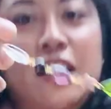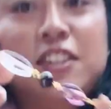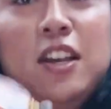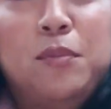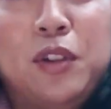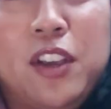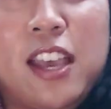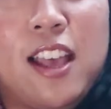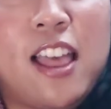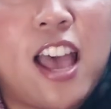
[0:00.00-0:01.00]
end up
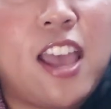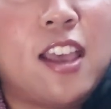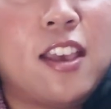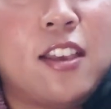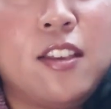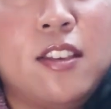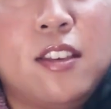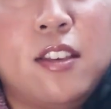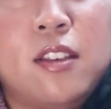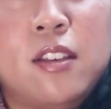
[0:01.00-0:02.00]
looking like.
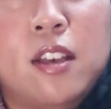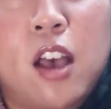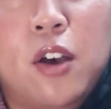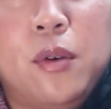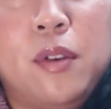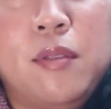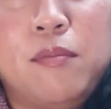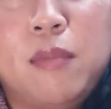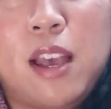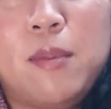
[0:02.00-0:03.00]
Oh,
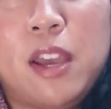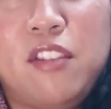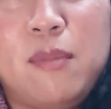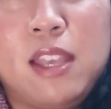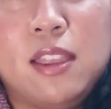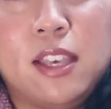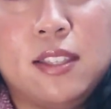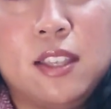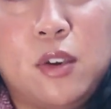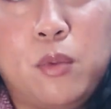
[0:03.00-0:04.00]
I might have made
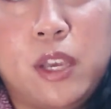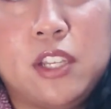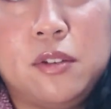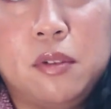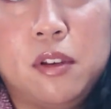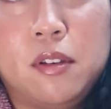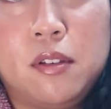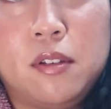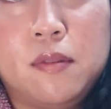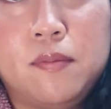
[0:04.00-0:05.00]
this like way too
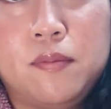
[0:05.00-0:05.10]
long.